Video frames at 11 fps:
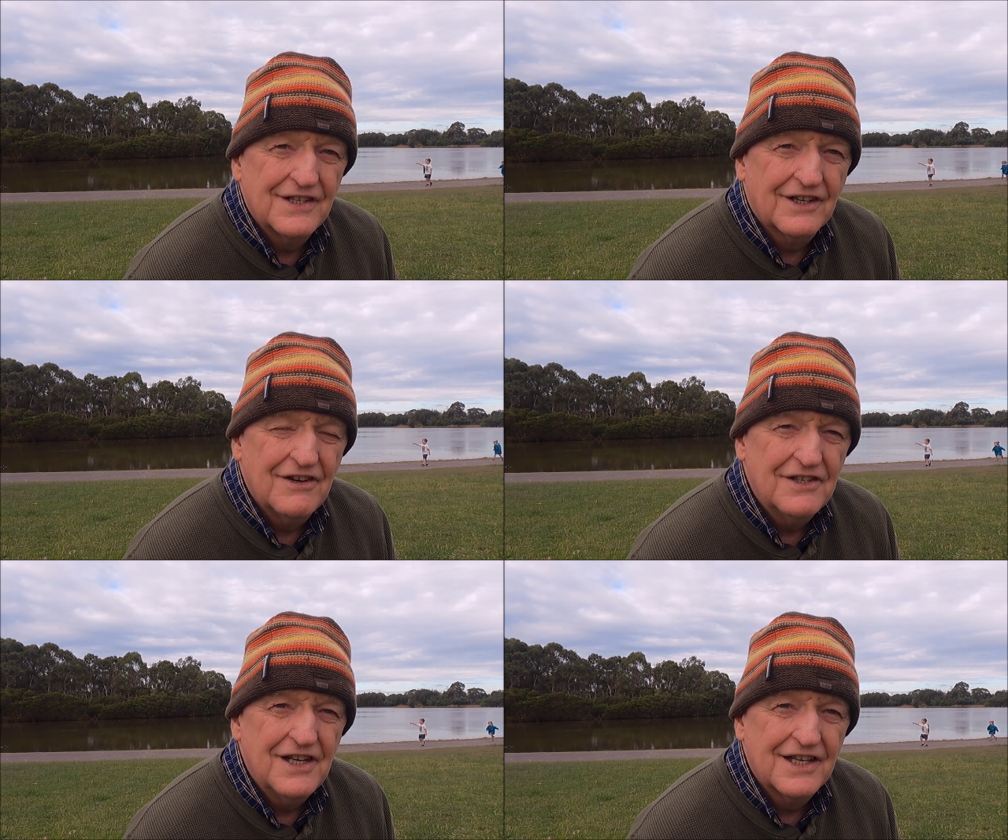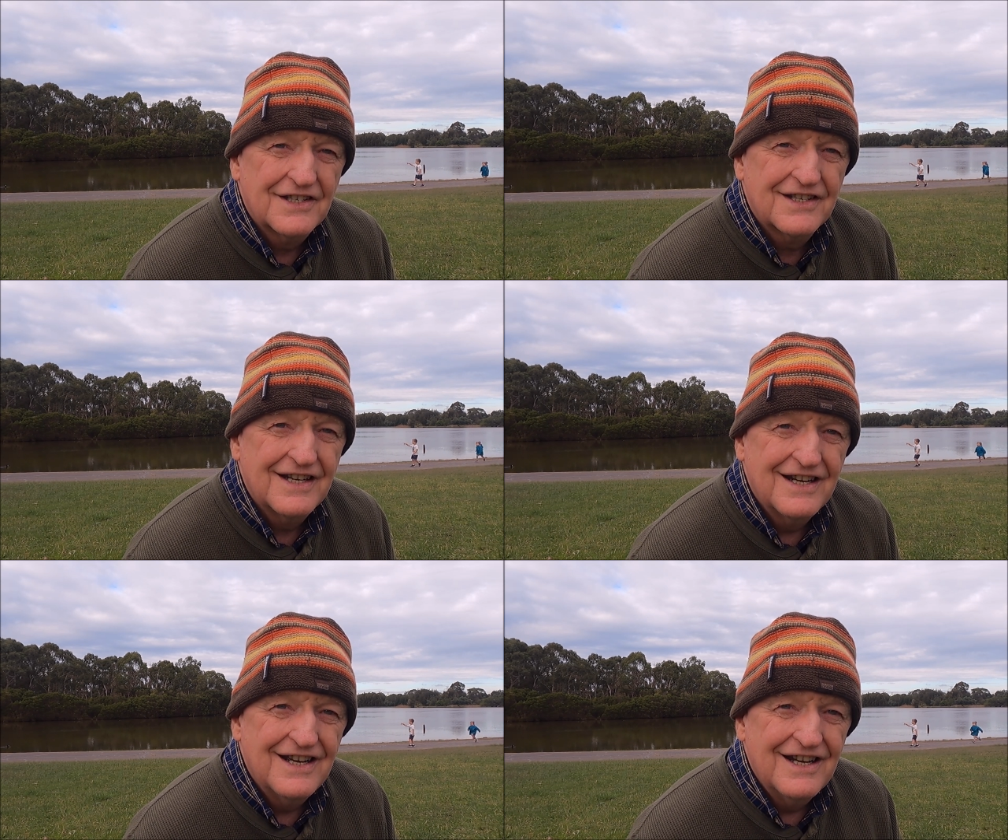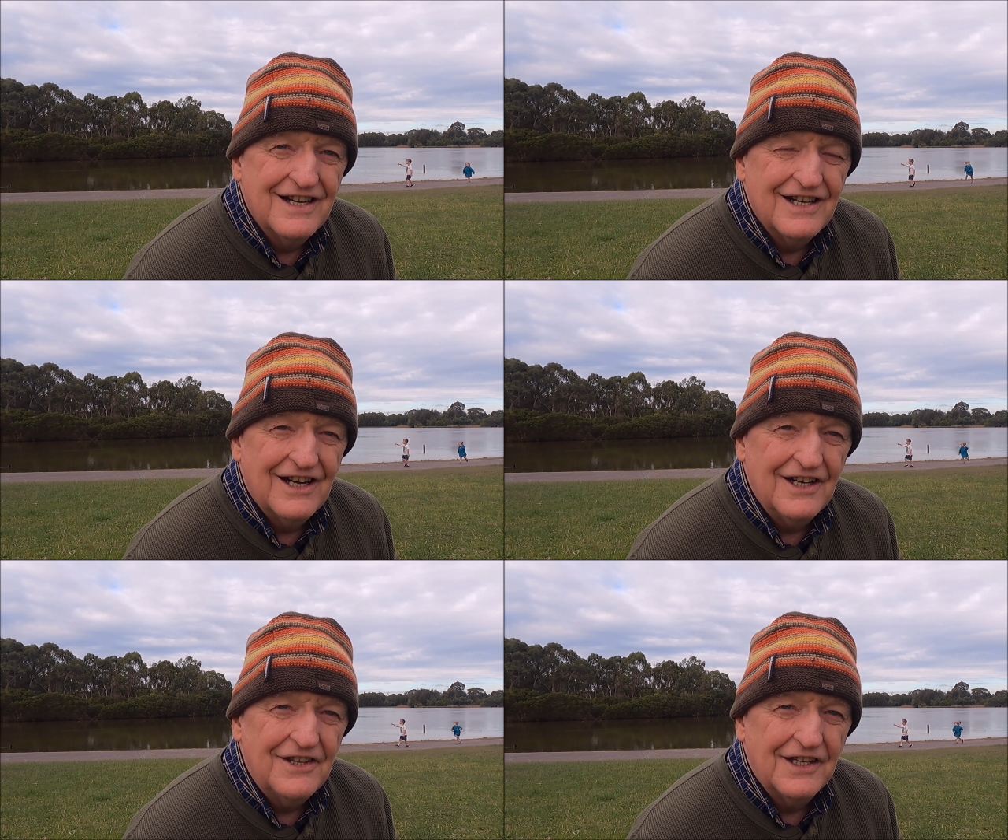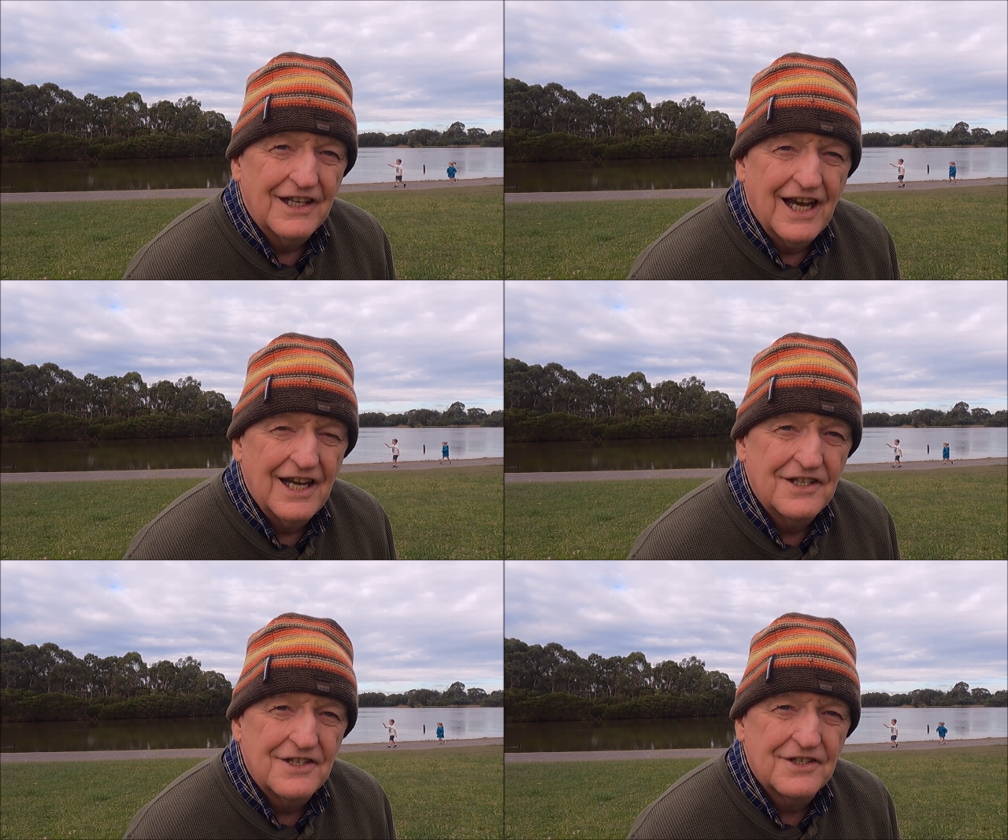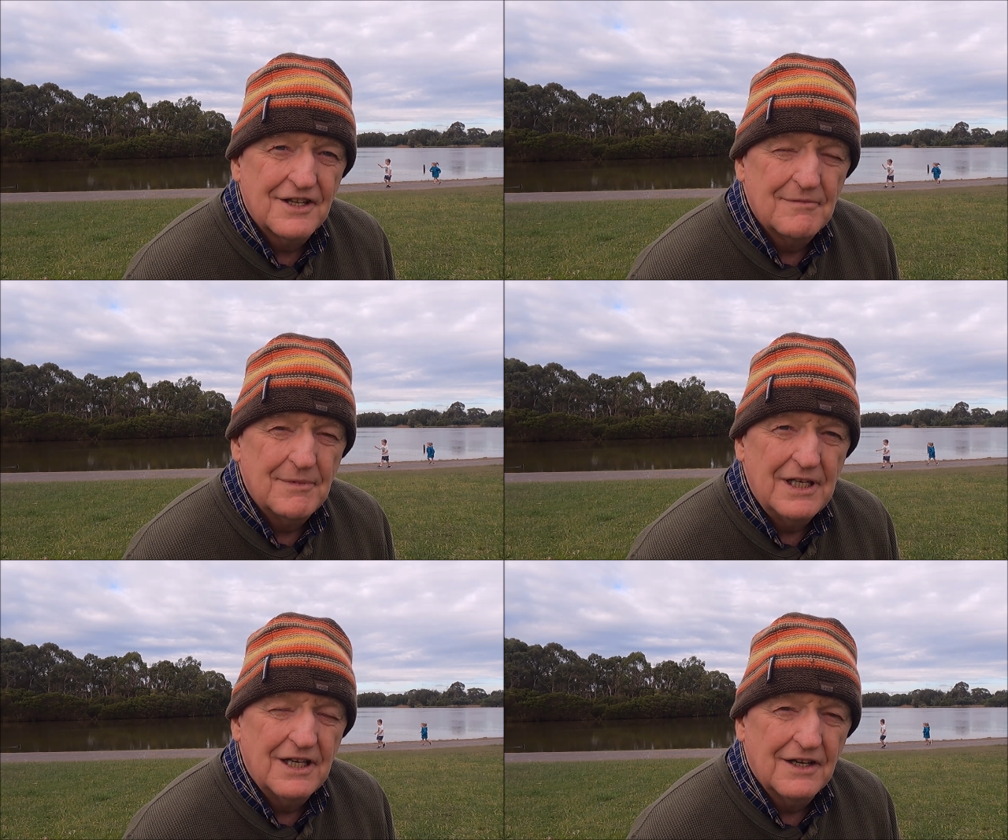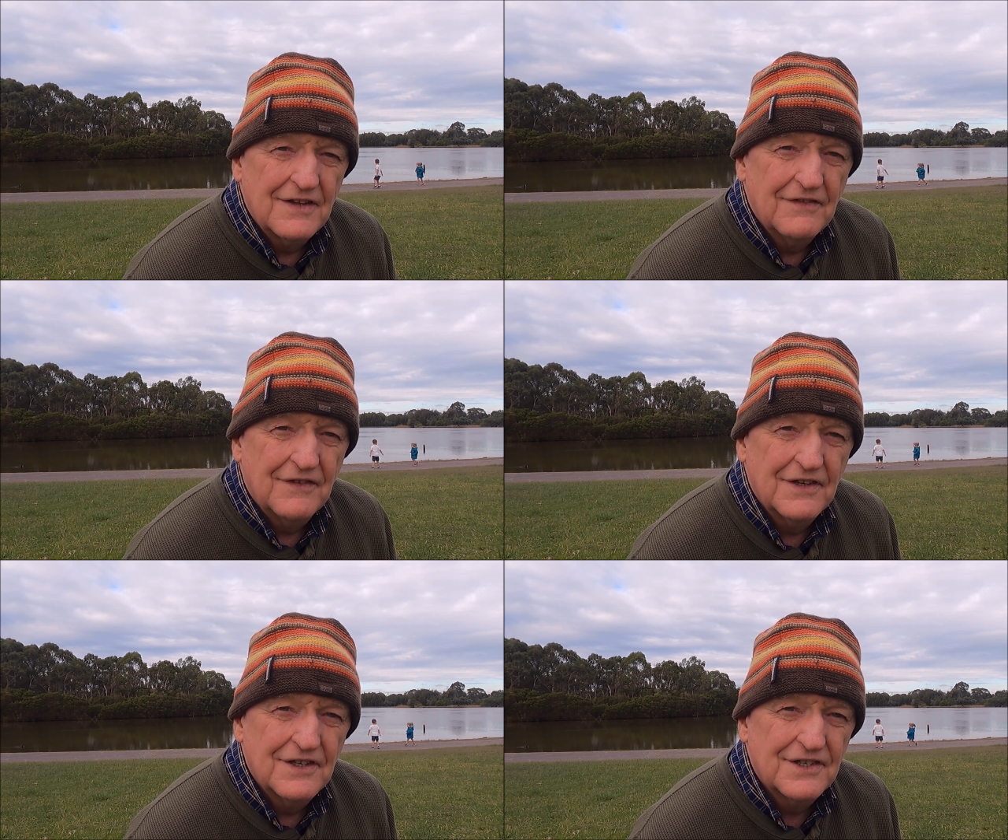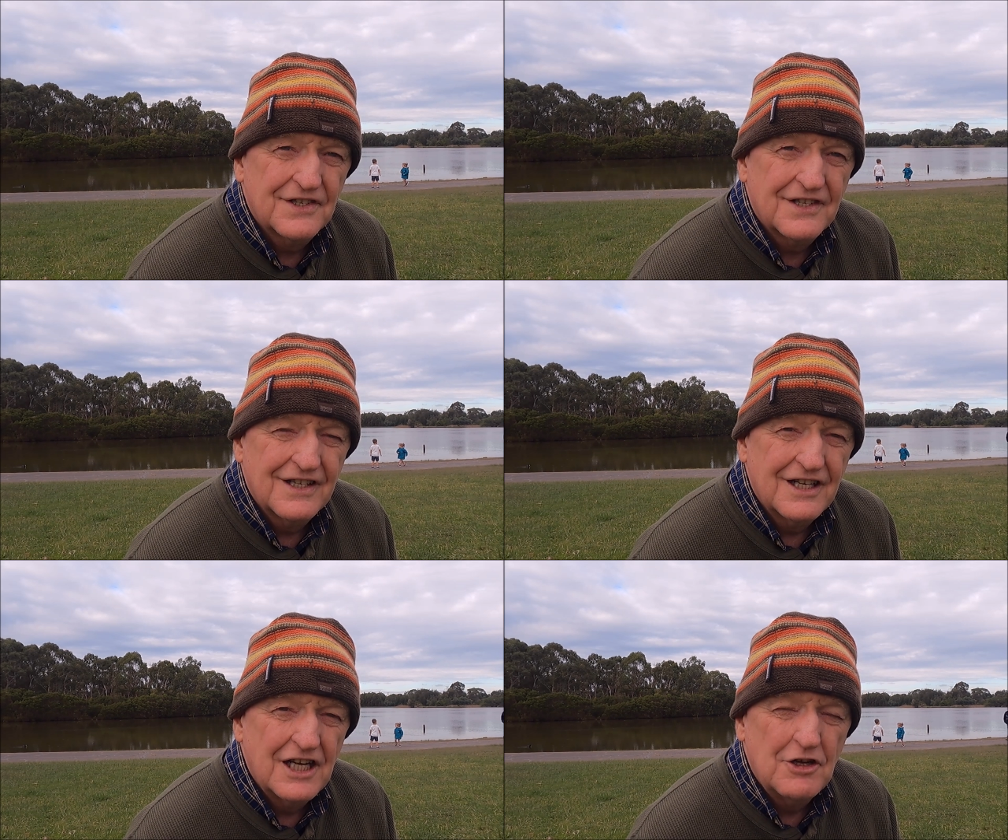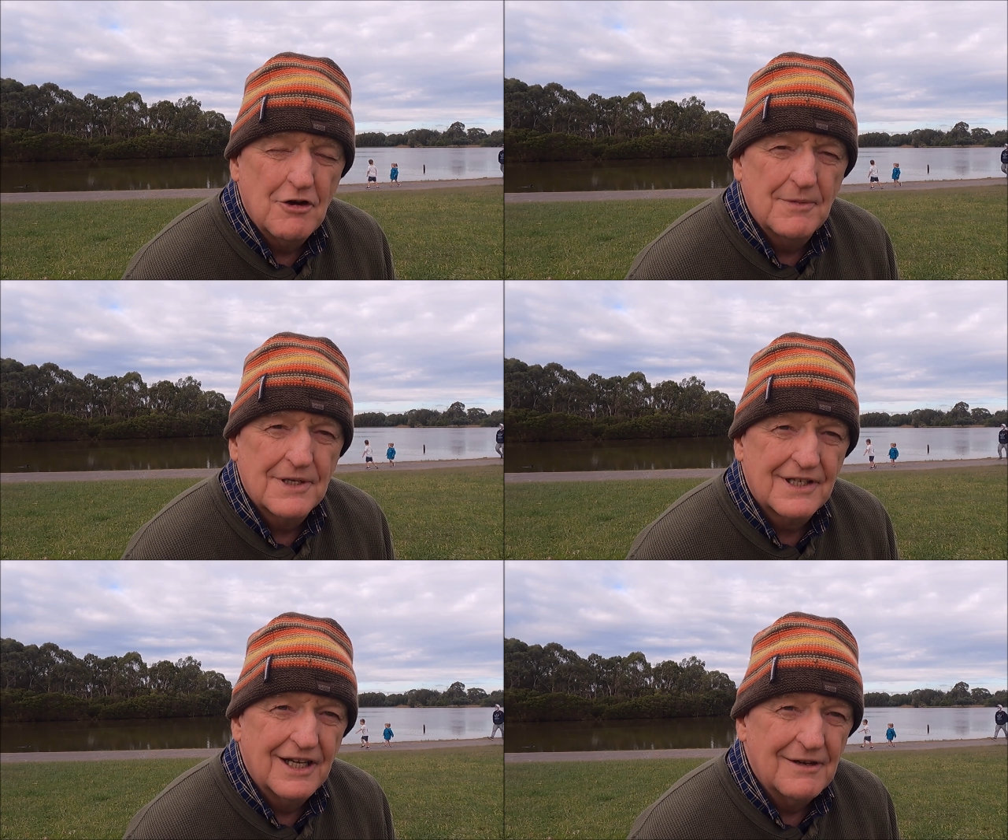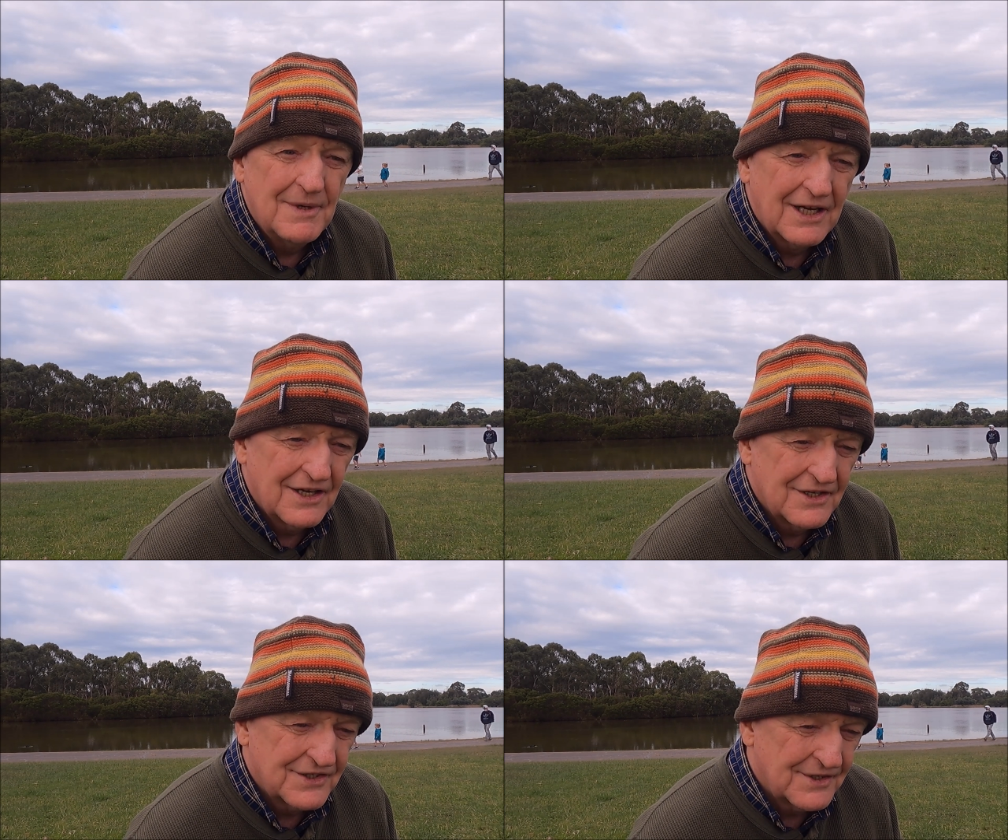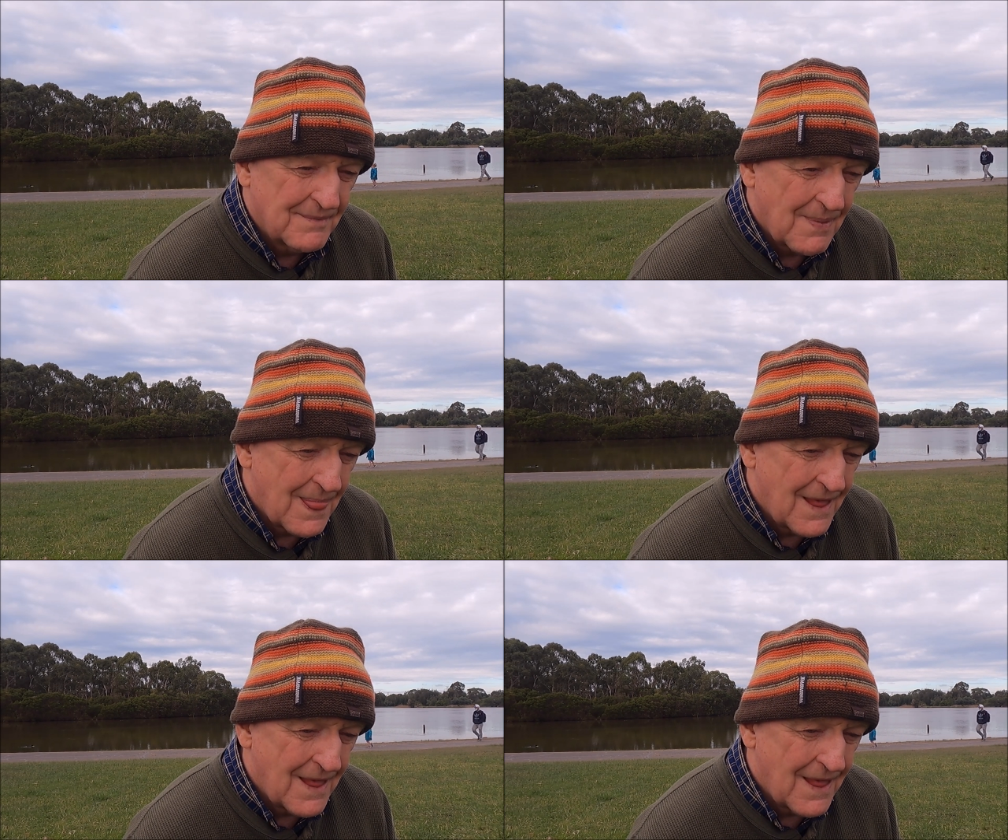And the context, I think, adds to the meaning of that verse enormously, because